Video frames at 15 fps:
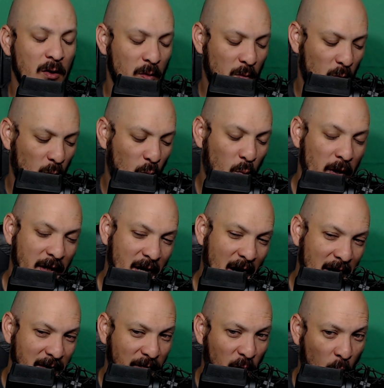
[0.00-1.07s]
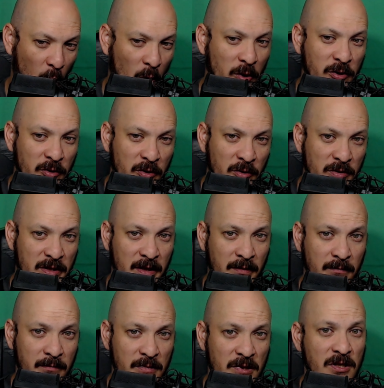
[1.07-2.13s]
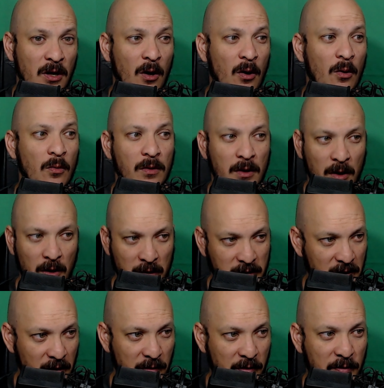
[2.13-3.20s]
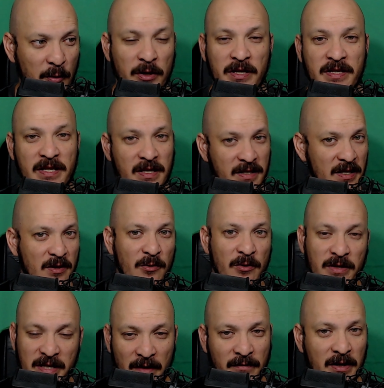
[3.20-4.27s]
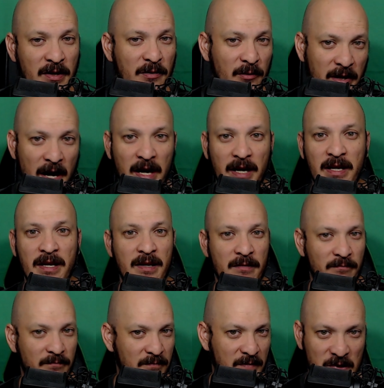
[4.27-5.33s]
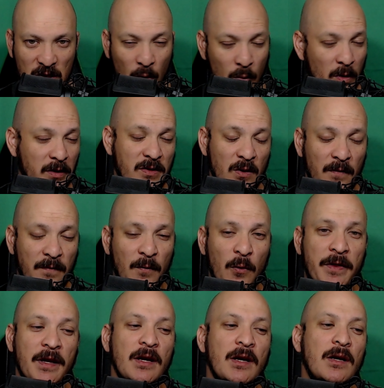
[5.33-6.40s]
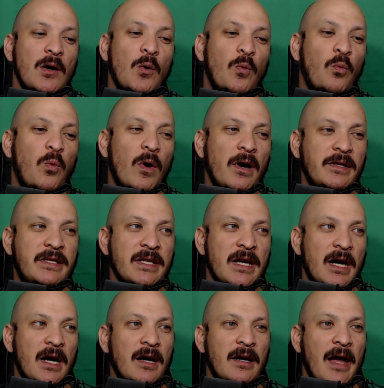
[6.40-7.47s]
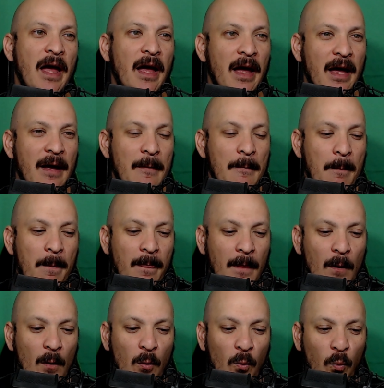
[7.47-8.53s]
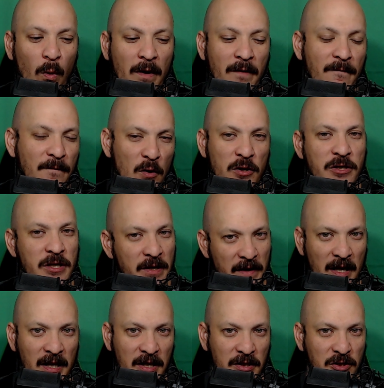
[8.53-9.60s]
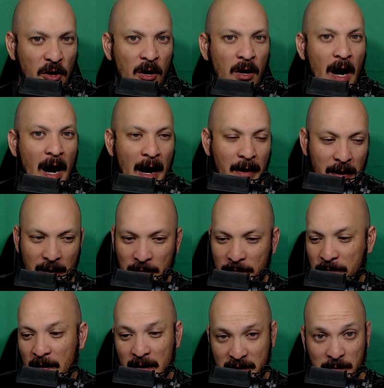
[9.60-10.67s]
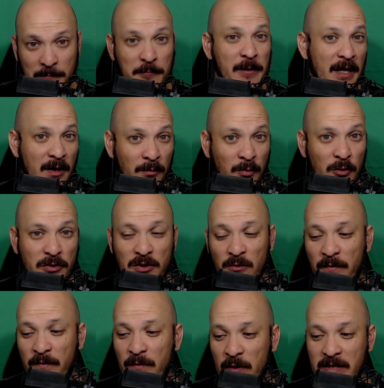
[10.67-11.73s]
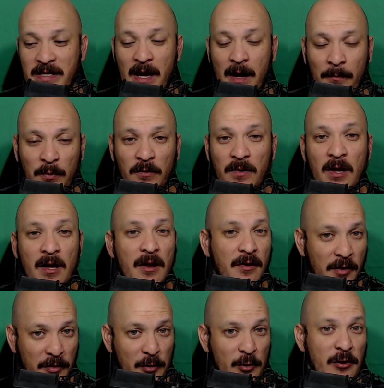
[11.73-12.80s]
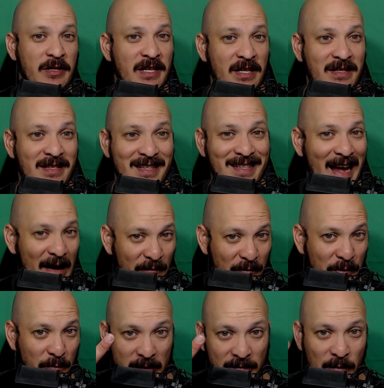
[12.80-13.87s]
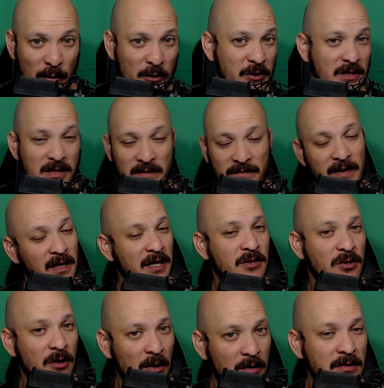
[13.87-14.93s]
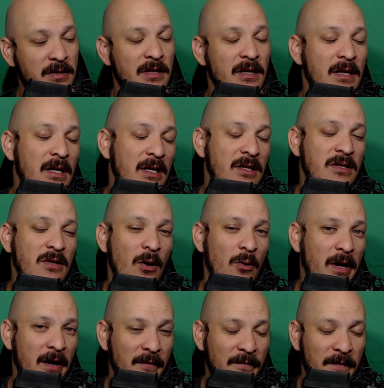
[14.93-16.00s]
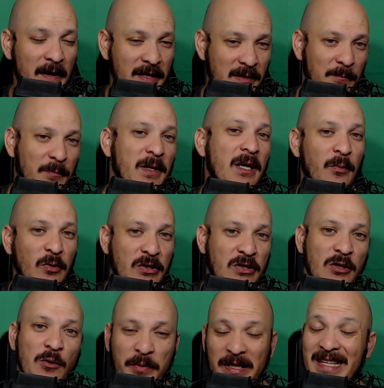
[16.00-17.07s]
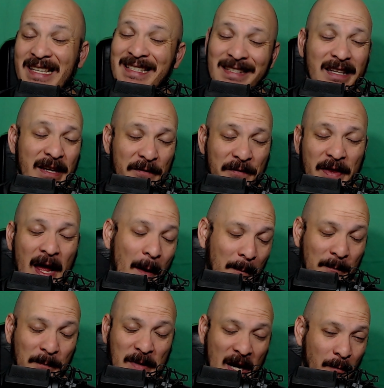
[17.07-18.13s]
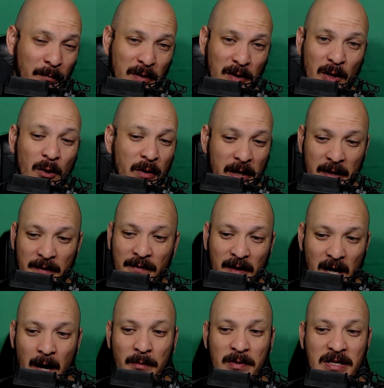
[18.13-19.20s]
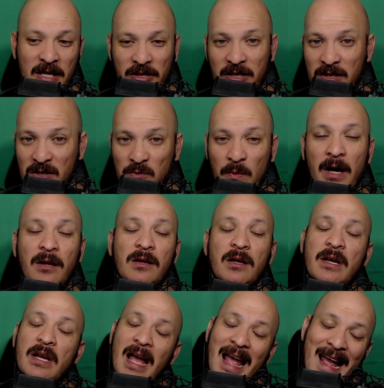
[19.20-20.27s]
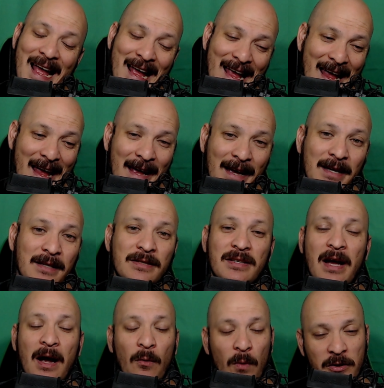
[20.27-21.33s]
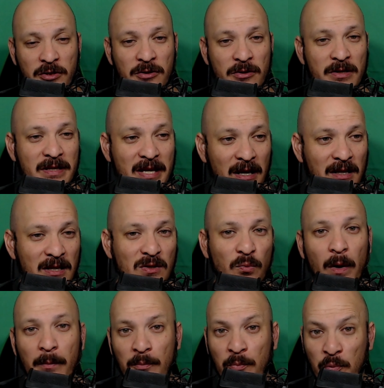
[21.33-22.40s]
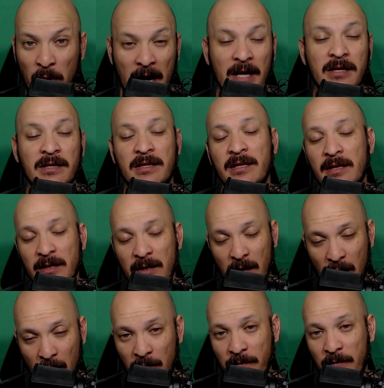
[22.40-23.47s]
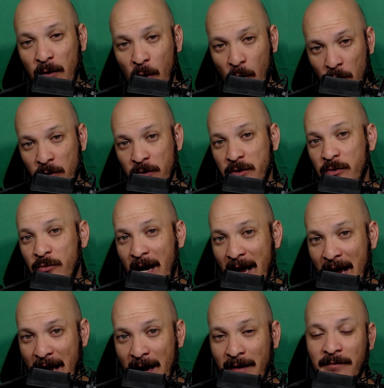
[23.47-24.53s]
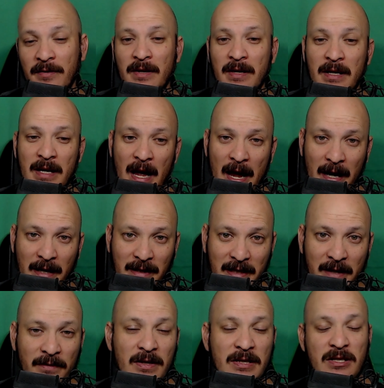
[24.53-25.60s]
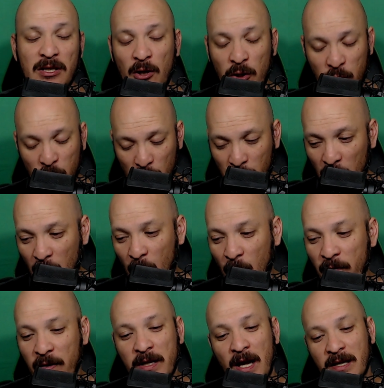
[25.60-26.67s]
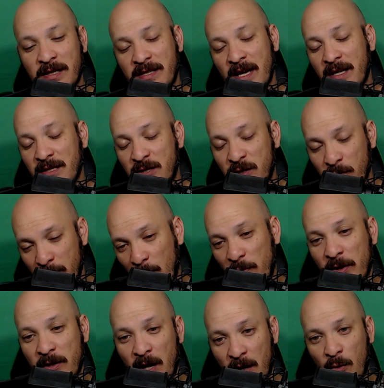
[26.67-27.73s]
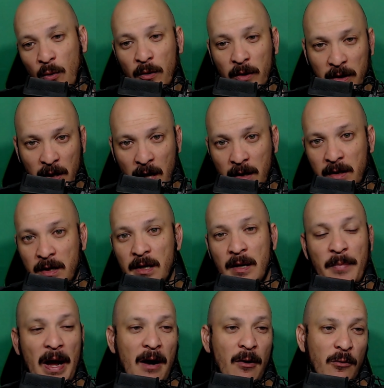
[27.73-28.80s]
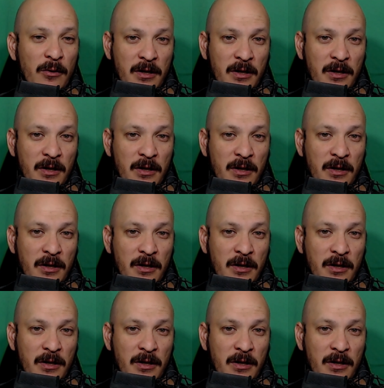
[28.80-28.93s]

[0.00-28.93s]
what kind of card you're using. So is it a 3060, 3070, 3080, so on and so forth? What version of LHR, if it's applicable. So for example, the 3060s have 3 versions of LHRs. So if it's applicable to you, please leave that down below in the comment section as well. And I want you to tell us what brand of card you have and give us your overclock settings, your memory clock, core clock, power